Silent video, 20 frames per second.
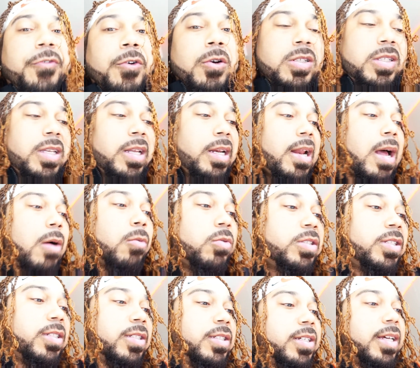first thing that I would
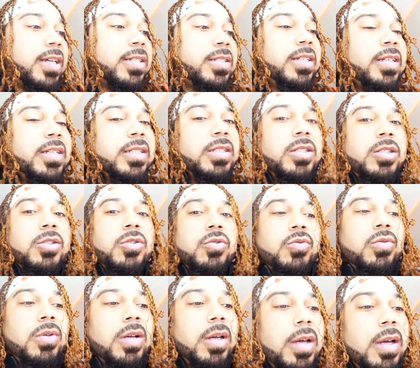suggest is to
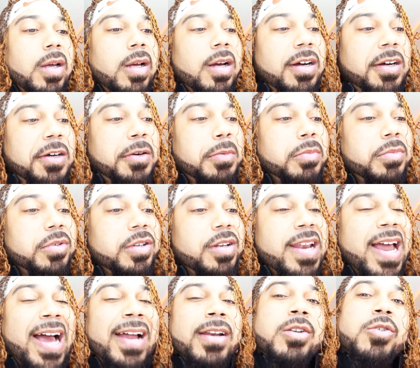um,
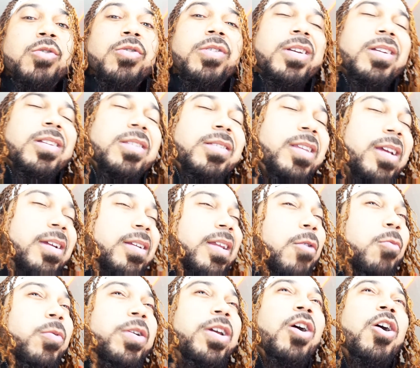not do the thing
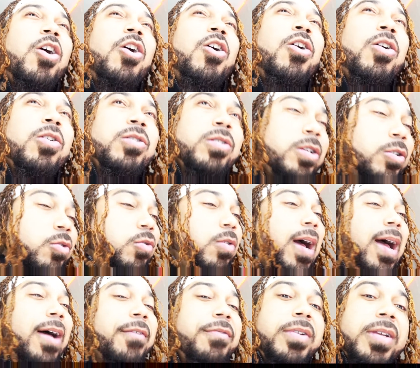that we all do.
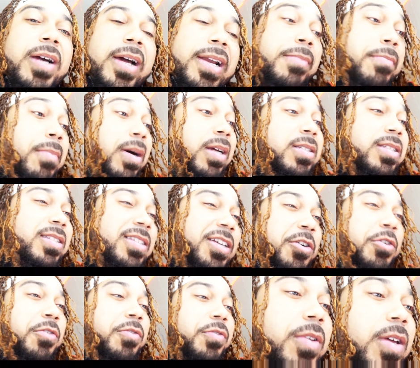I've done it
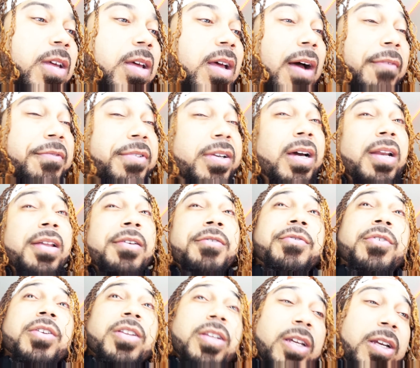myself. I've done it
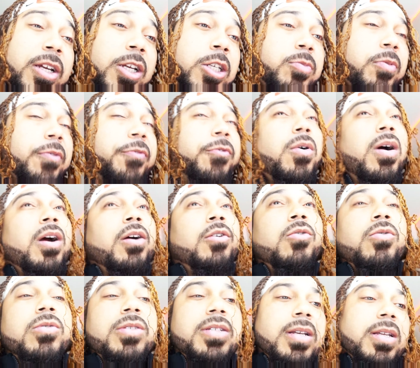for years before I
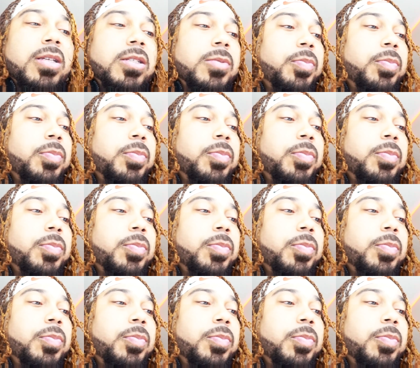grew to this